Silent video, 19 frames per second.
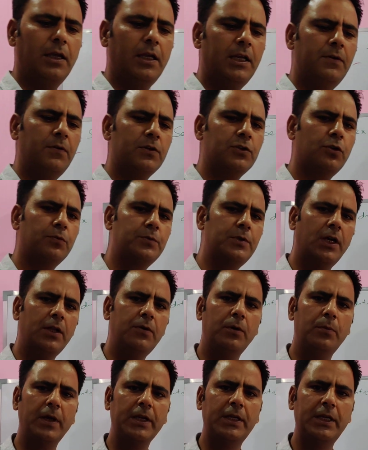It was
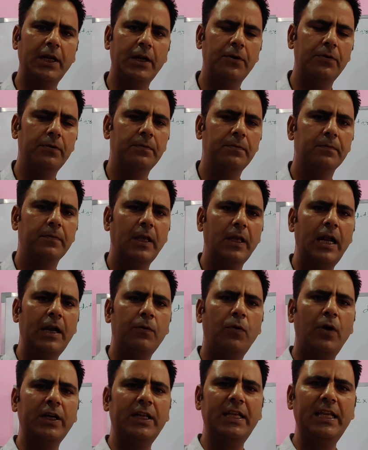observed by Creve,
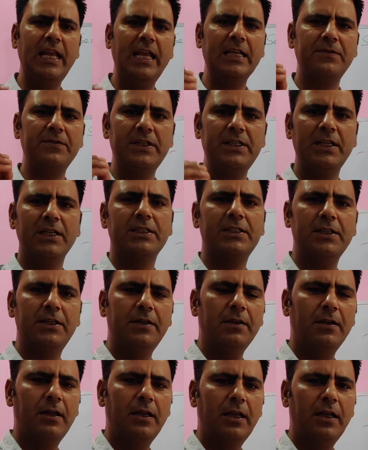and what he has witnessed,